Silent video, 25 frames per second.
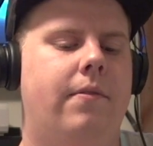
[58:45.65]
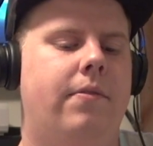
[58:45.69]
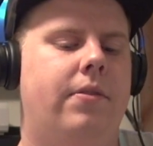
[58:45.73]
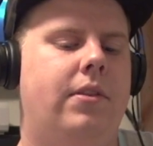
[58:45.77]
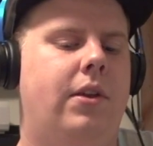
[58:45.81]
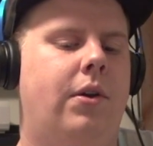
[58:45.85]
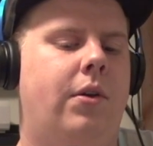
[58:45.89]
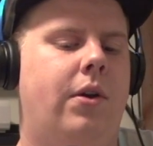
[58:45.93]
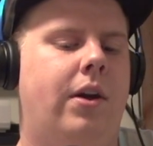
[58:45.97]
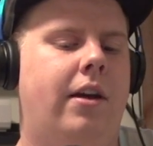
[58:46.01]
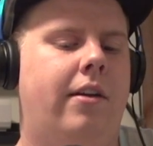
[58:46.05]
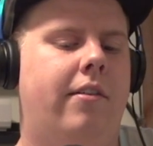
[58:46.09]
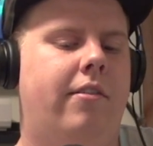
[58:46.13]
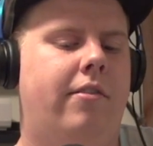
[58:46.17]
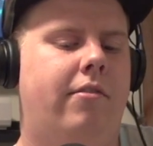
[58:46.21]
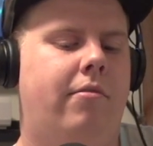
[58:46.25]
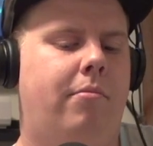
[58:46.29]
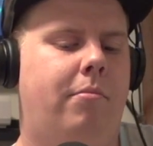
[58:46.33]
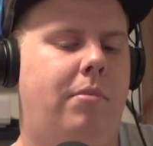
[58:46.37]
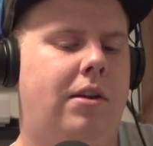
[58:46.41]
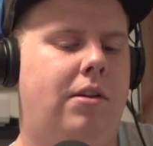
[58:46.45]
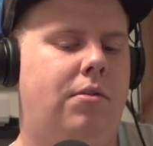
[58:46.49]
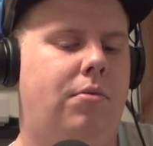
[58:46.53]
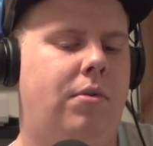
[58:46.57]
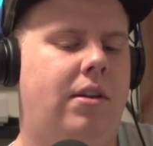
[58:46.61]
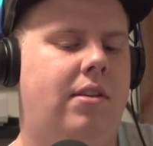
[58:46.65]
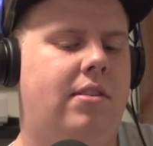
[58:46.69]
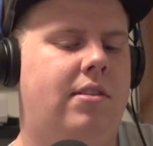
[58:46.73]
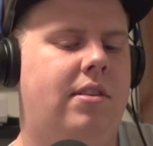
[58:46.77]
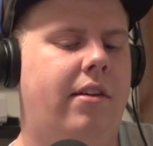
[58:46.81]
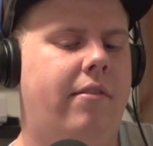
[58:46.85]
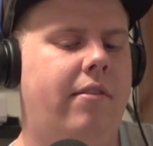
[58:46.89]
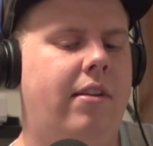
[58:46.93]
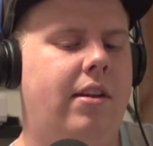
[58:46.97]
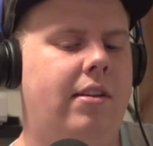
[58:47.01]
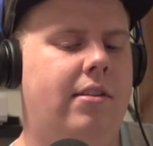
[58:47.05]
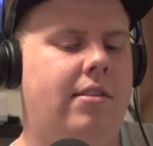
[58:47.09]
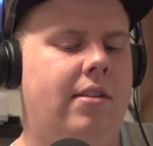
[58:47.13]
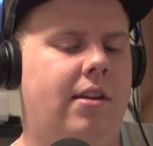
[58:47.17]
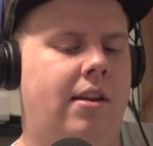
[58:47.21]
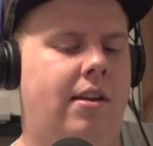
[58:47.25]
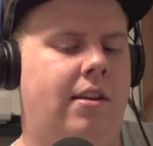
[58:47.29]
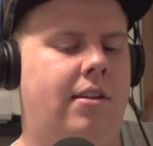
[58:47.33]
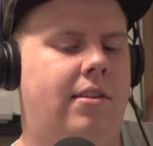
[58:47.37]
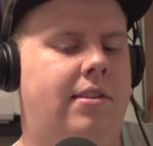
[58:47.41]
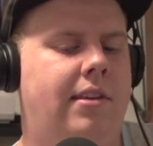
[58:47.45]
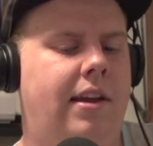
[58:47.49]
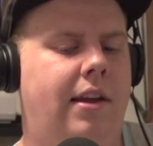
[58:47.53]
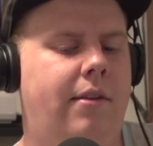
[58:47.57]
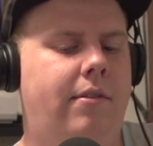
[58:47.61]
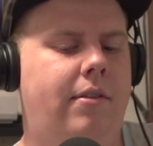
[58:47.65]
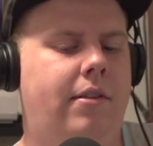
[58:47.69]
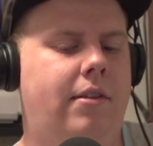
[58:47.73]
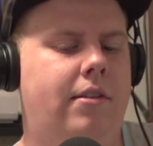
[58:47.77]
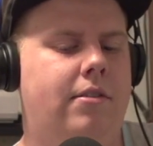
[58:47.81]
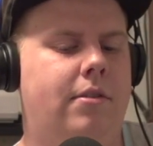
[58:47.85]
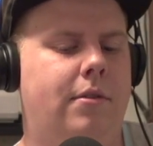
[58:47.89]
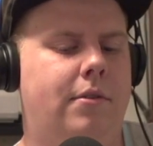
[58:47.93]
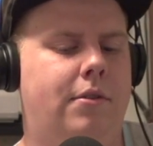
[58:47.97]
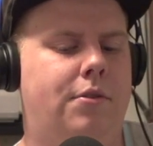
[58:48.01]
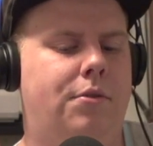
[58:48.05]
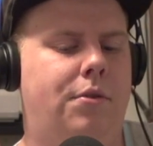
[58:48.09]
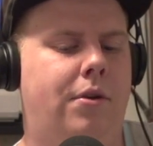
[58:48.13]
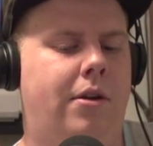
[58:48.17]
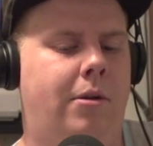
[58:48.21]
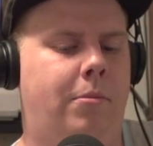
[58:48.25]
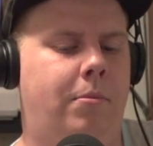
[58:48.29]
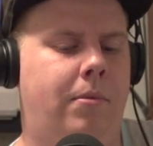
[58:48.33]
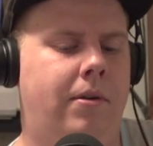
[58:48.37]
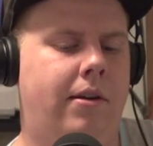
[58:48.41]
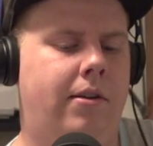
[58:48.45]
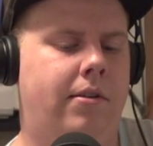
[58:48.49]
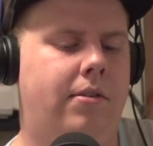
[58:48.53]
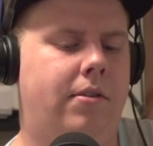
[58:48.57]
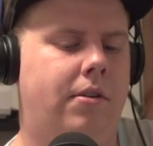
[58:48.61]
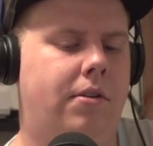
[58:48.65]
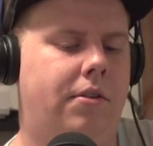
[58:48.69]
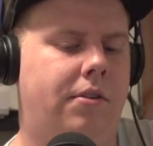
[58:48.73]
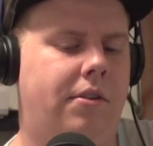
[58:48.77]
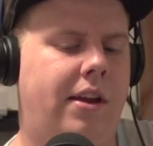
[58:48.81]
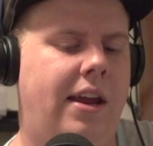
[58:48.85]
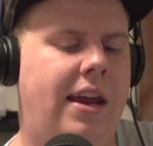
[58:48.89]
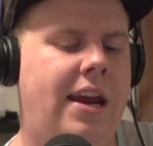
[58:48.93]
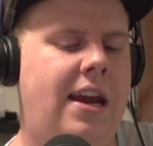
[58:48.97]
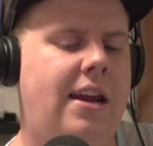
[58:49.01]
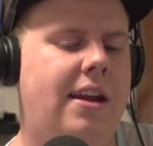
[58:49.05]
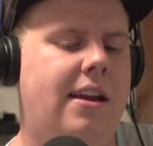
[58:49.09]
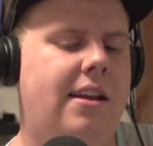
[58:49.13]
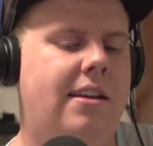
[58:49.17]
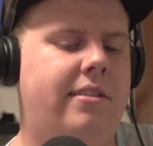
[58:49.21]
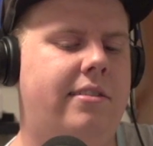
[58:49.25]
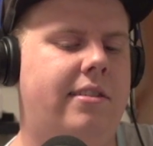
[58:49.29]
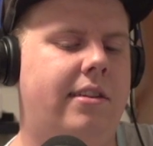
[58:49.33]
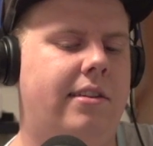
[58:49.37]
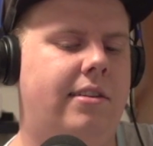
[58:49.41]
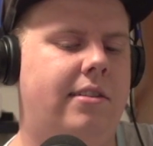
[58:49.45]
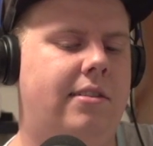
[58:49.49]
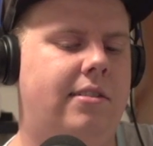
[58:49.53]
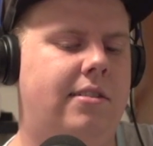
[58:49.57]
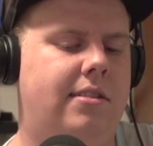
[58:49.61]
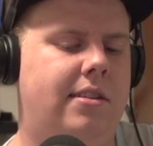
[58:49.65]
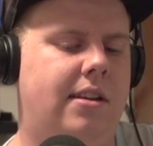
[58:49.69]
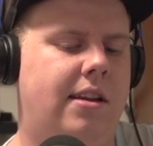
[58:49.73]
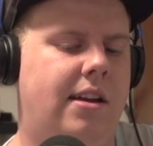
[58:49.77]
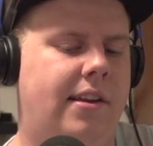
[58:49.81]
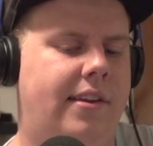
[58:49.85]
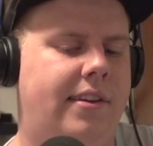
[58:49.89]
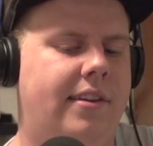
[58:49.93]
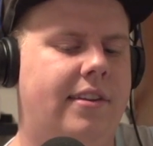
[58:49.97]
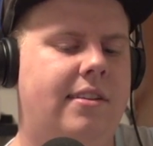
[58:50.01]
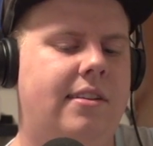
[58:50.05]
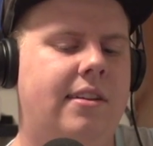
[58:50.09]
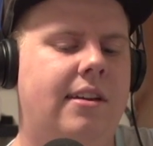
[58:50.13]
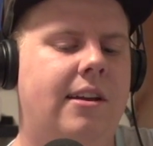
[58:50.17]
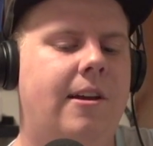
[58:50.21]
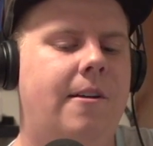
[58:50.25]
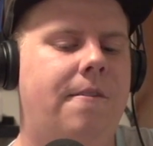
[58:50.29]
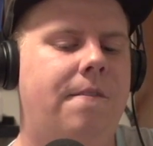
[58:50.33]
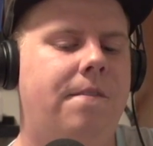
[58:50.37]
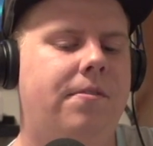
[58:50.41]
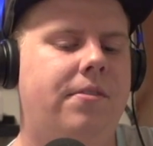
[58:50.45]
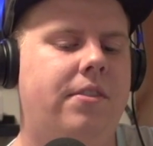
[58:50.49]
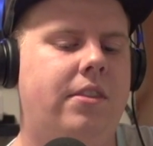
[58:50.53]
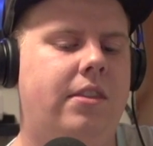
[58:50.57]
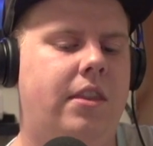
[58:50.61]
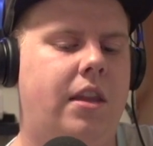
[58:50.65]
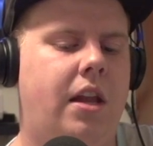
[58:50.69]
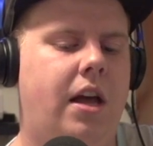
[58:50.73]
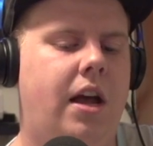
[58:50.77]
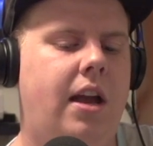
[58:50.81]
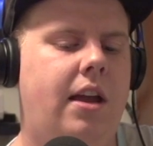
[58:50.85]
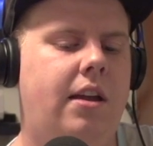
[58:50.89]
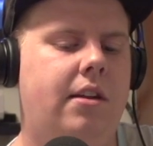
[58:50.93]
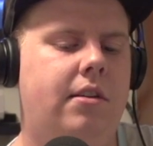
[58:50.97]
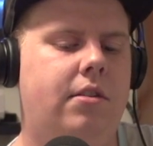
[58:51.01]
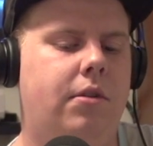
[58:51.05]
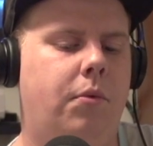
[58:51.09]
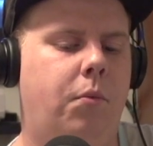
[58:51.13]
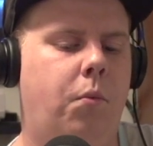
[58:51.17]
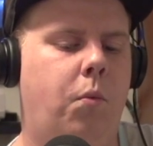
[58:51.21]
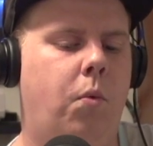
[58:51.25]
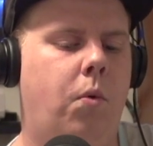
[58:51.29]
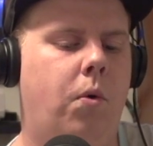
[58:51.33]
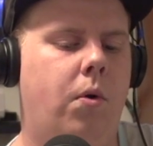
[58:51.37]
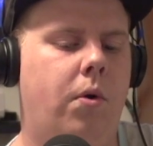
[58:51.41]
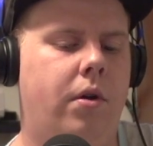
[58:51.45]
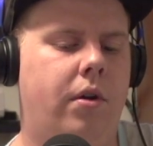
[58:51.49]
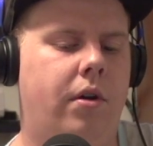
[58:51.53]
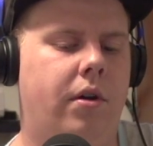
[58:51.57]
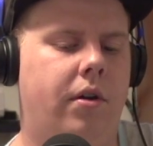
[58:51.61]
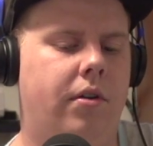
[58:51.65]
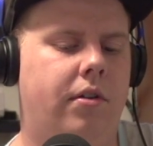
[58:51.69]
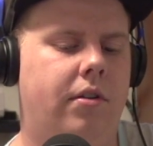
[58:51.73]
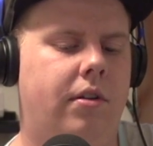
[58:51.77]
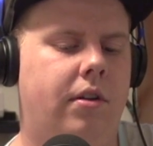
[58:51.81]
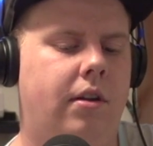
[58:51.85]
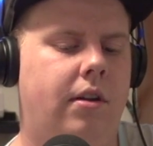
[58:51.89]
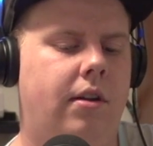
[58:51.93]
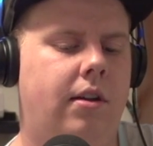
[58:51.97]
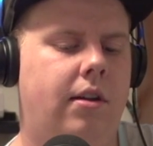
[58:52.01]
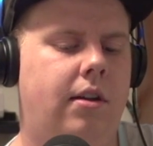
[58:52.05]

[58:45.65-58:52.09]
You have between 7 and 10. 7 is the Trailblazers. 8 is the Suns. 9 is the Warriors,